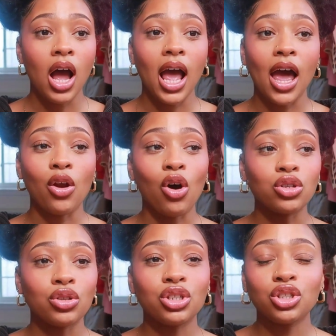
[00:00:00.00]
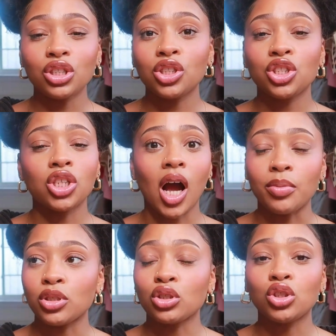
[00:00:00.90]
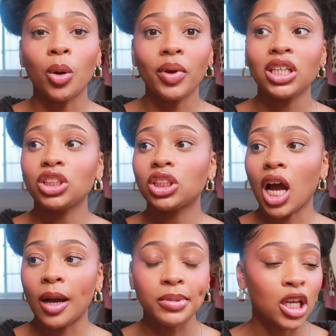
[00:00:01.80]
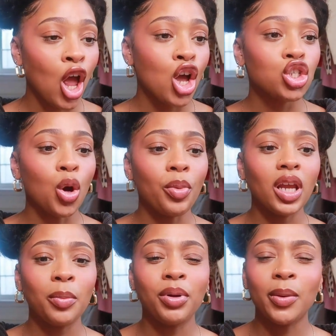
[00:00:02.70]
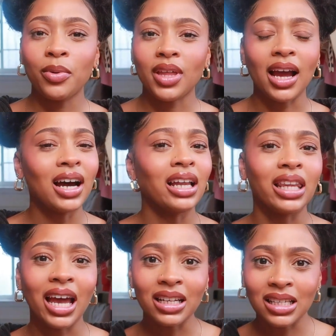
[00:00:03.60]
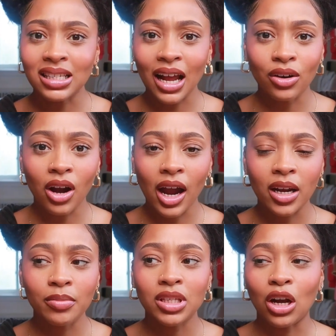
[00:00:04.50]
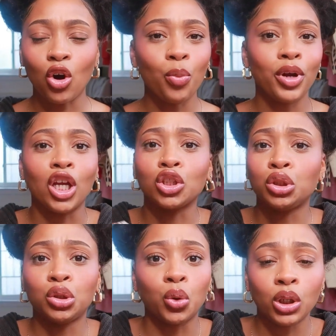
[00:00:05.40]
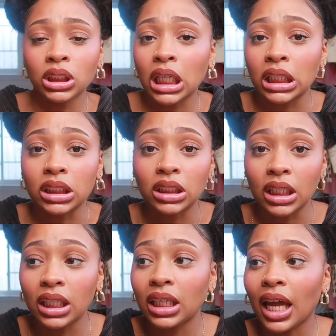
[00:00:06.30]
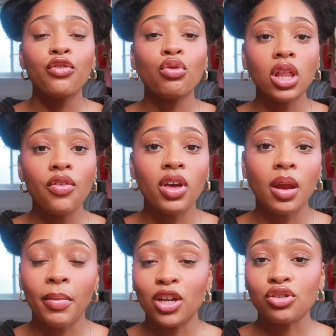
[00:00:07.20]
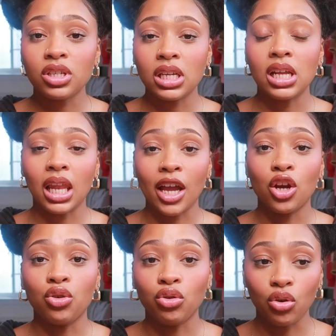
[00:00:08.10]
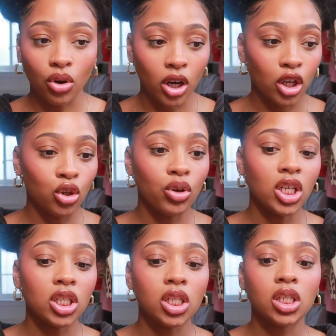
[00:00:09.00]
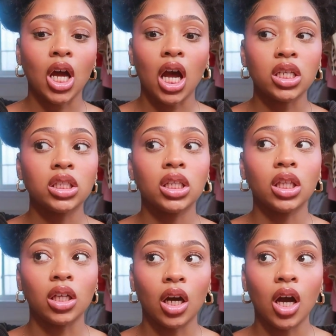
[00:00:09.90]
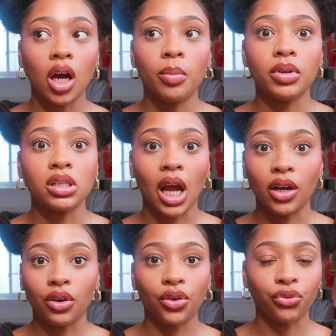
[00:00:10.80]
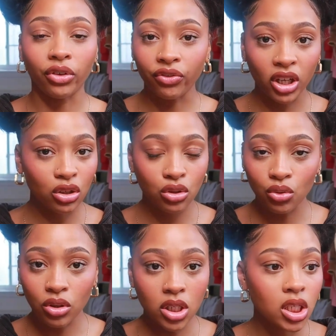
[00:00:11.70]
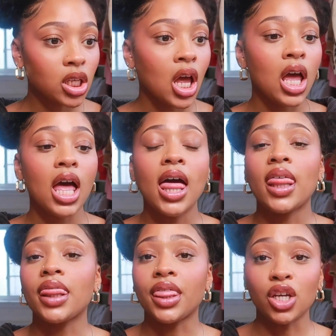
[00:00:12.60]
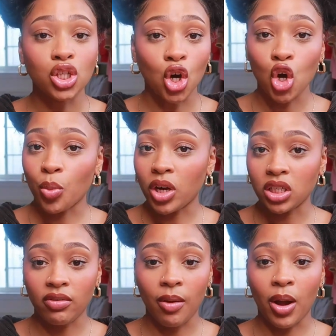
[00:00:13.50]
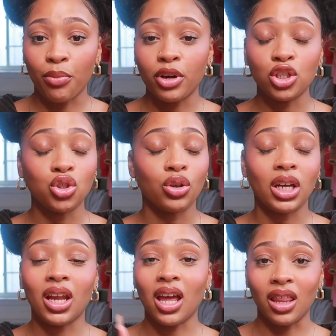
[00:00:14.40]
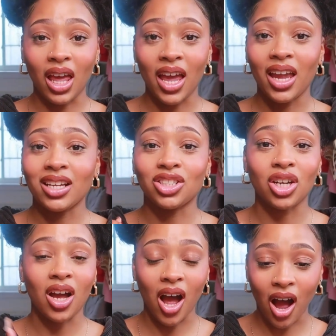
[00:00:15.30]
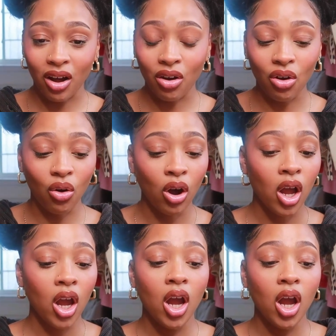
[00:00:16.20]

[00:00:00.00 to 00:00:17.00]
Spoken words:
And also there's just shops, there's so many shops, so many people that collect designer items that are opening stores in the city. If you live in a major city like New York, you can just honestly look up designer thrifting stores. There's a whole bunch of them. I'm pretty sure in LA and Chicago.